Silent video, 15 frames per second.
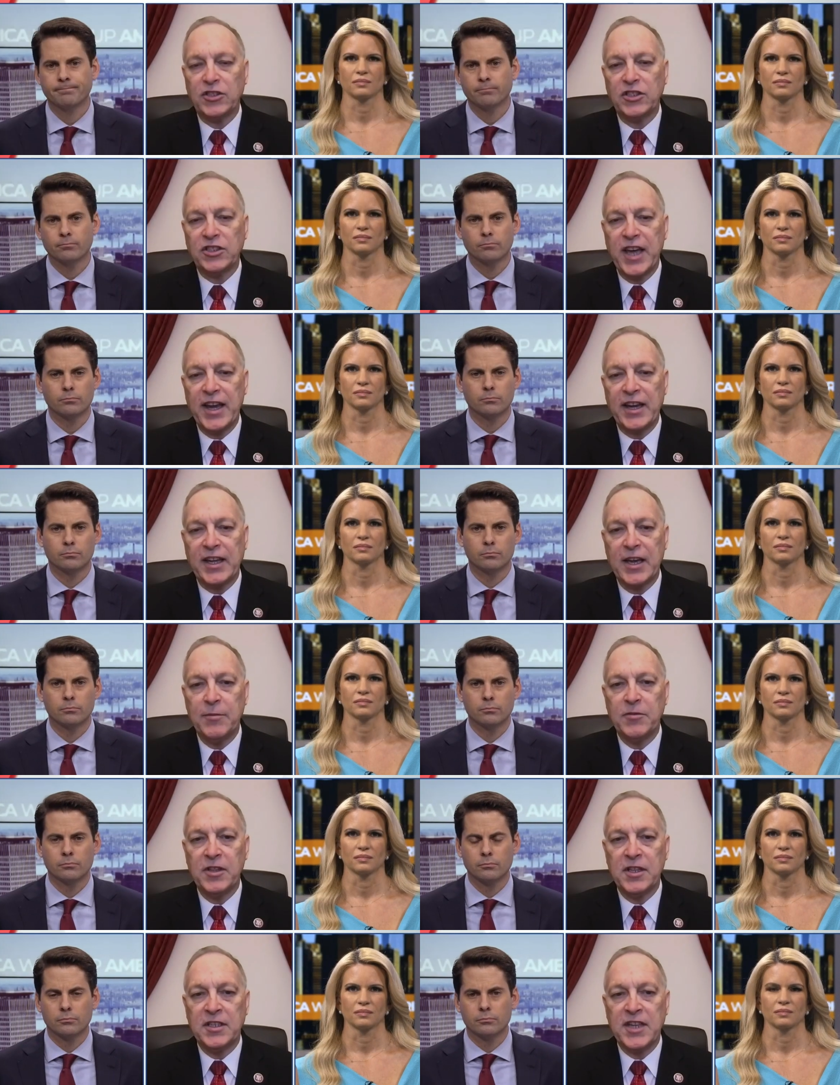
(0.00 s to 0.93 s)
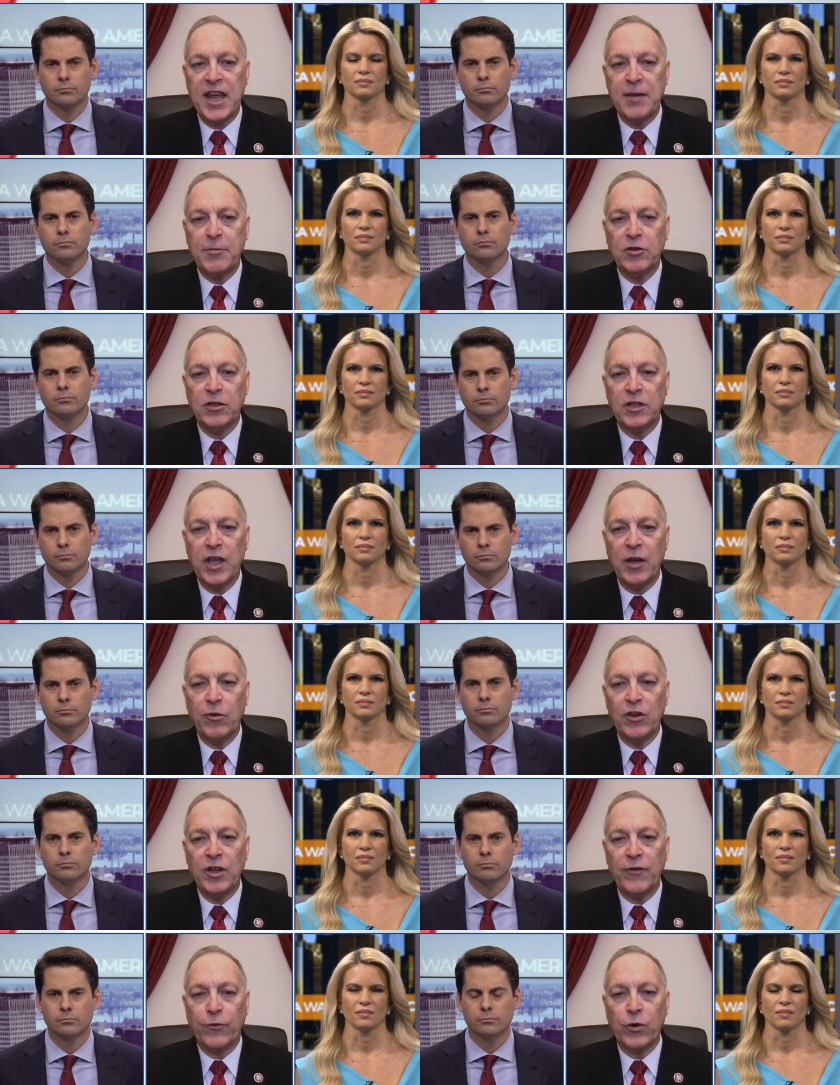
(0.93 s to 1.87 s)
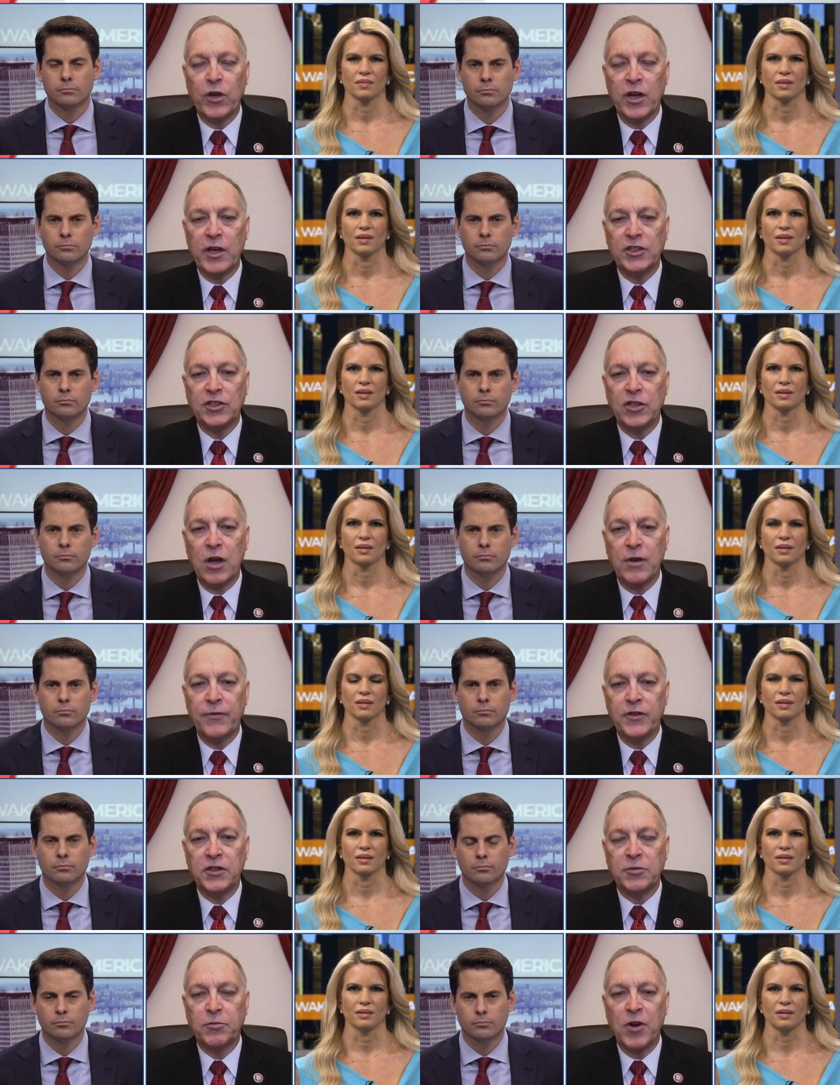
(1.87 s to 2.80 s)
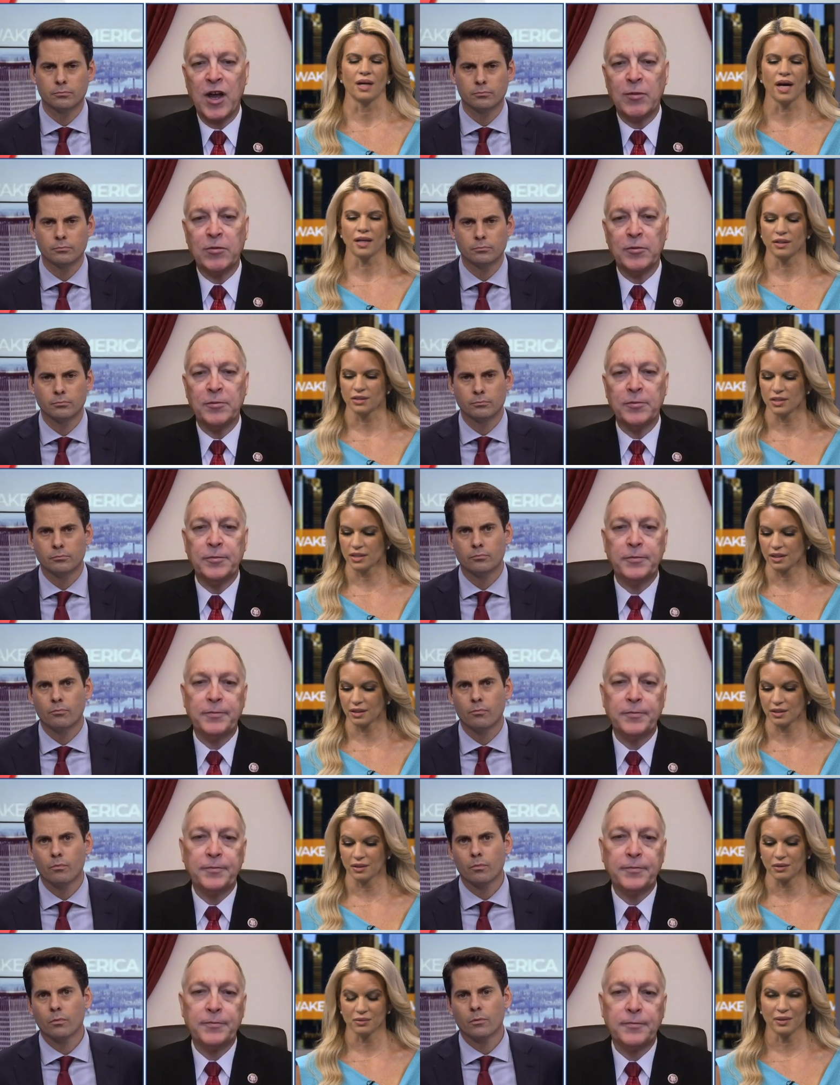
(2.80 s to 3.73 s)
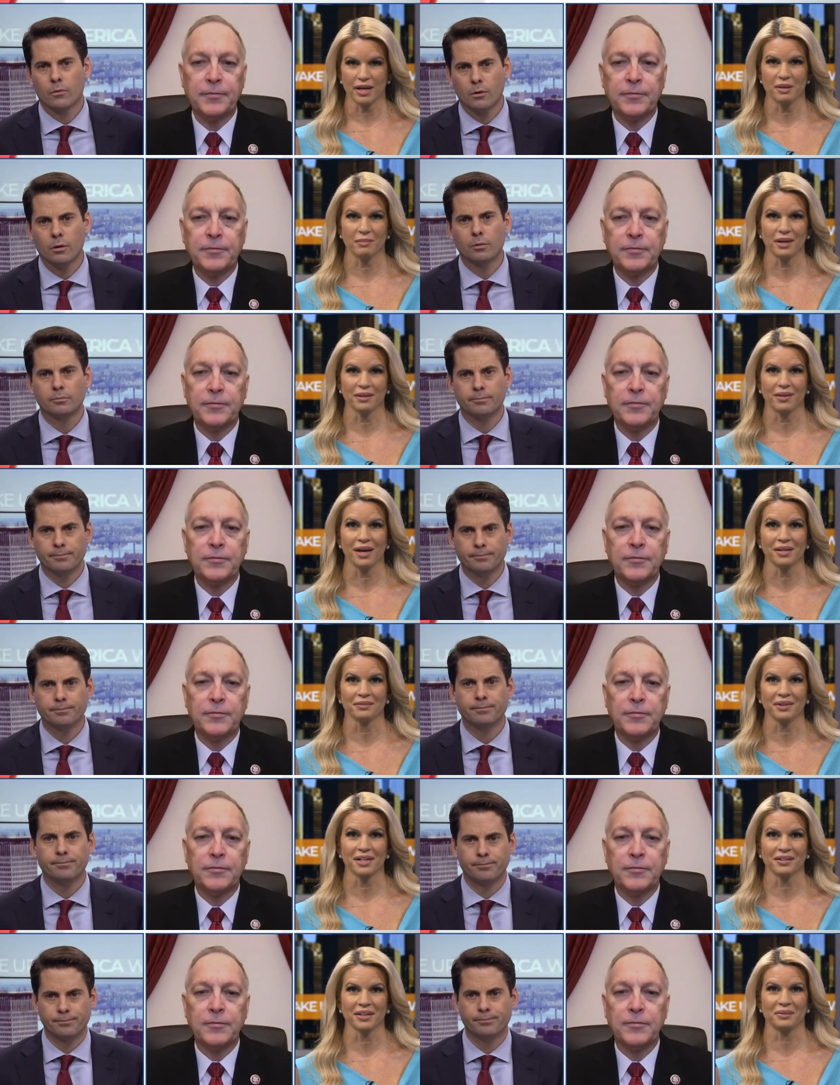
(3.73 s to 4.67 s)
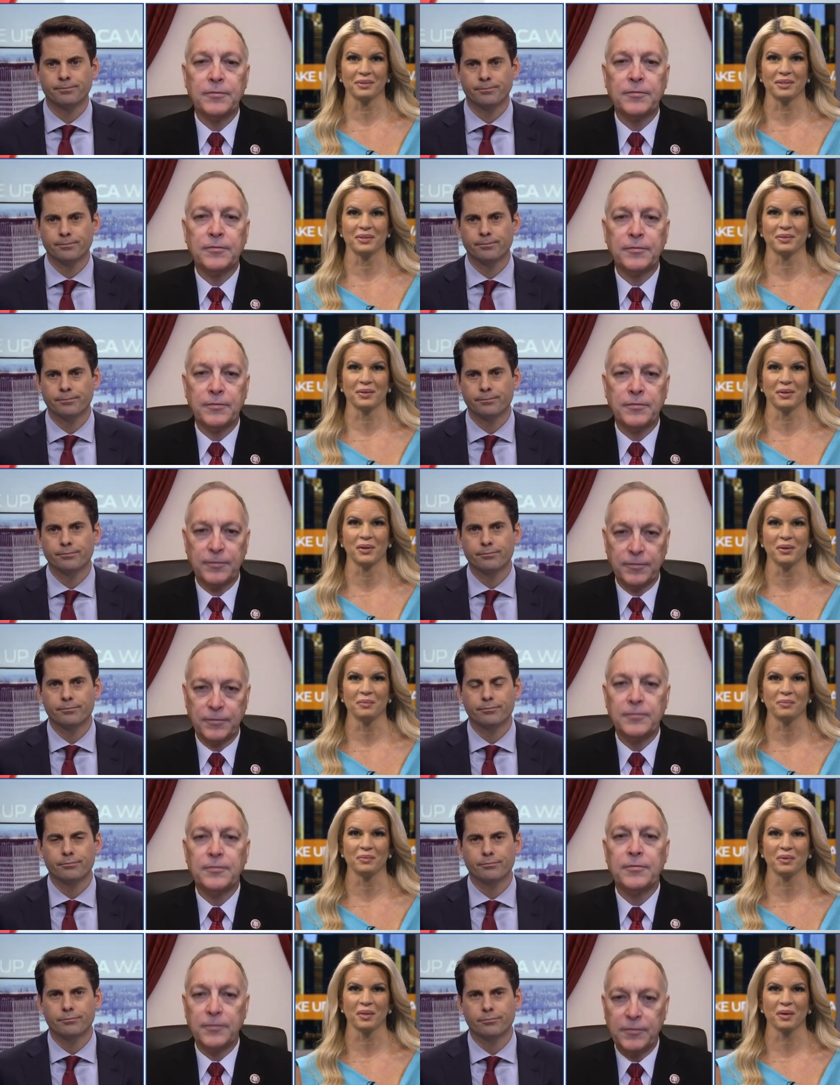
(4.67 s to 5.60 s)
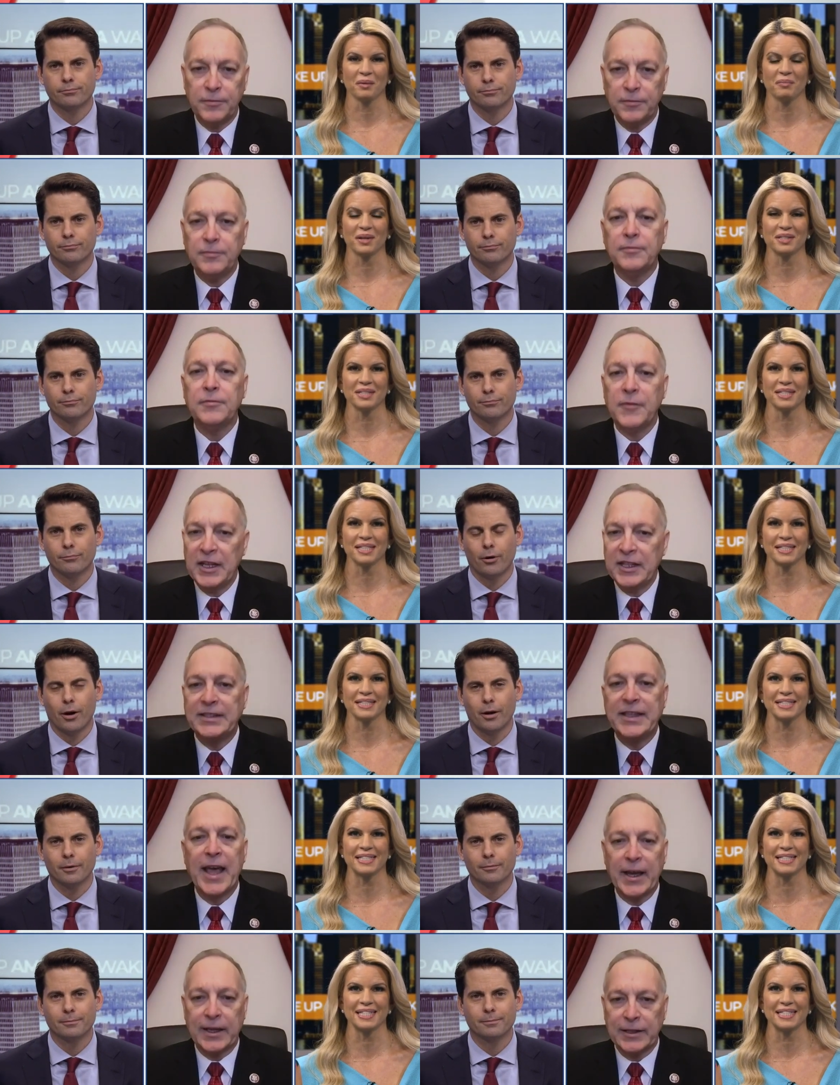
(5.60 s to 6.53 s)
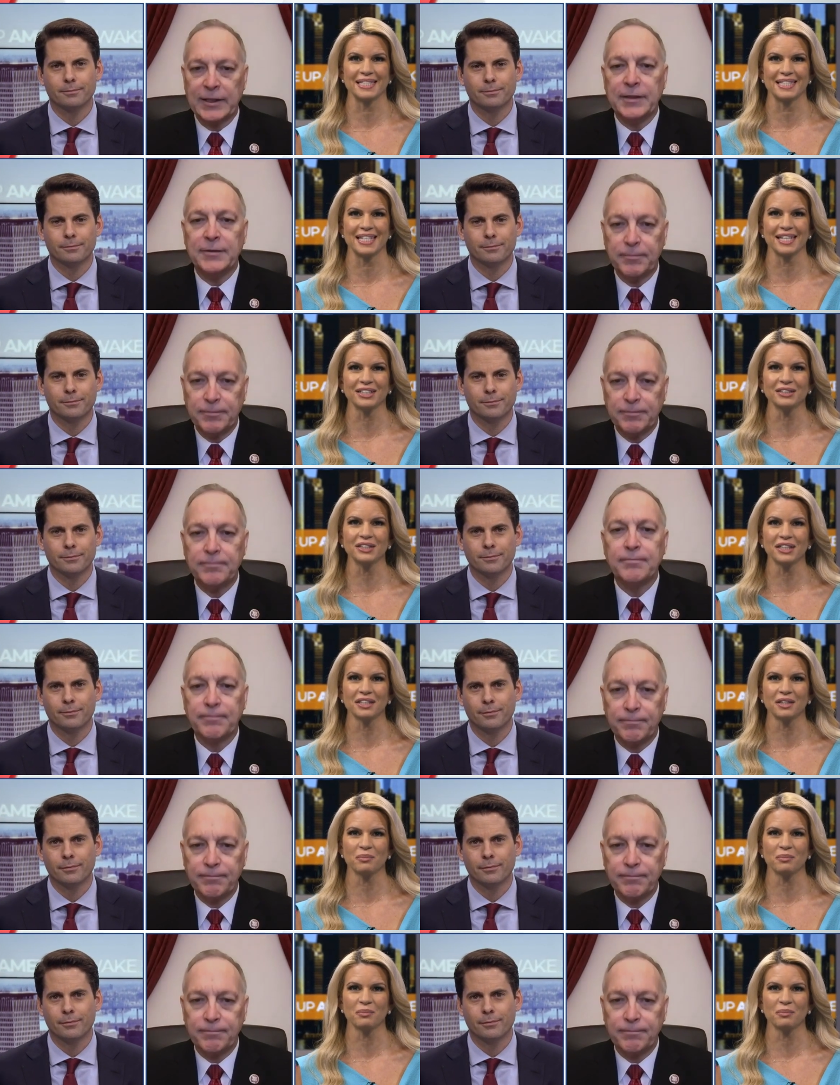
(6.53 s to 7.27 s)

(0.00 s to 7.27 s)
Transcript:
Speaker 1: has got to come to the table if we're going to solve this problem. Yeah,
Speaker 2: you just got to go line by line, right? Like we do at home with our budget. Right. Oh, uh, take a look at the